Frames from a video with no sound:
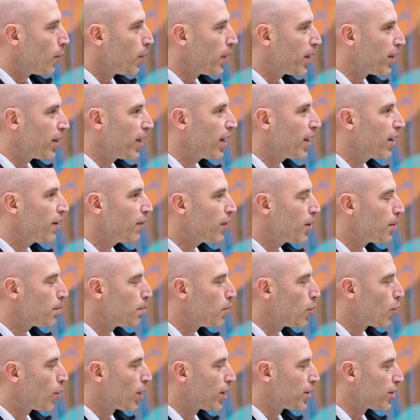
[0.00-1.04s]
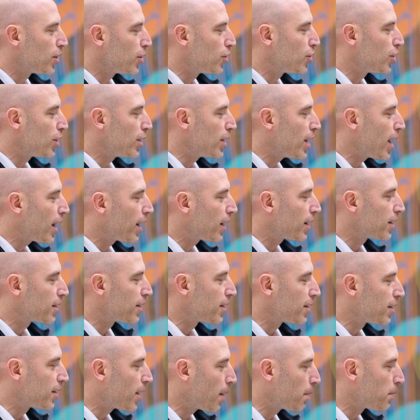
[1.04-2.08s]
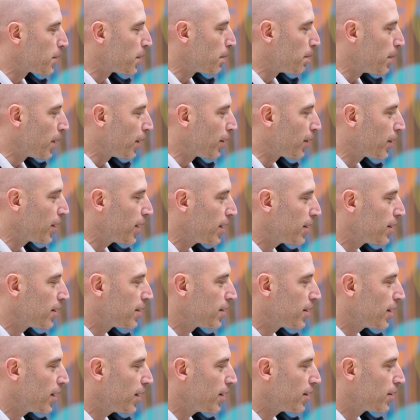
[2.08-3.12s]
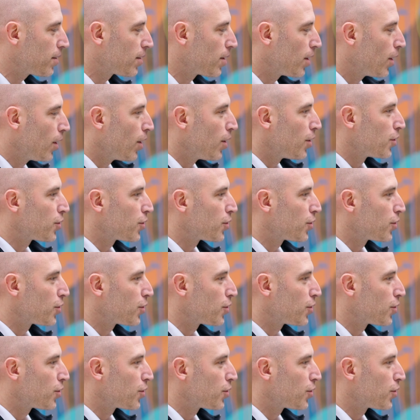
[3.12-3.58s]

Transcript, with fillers: We think of it more as a genetic susceptibility disease.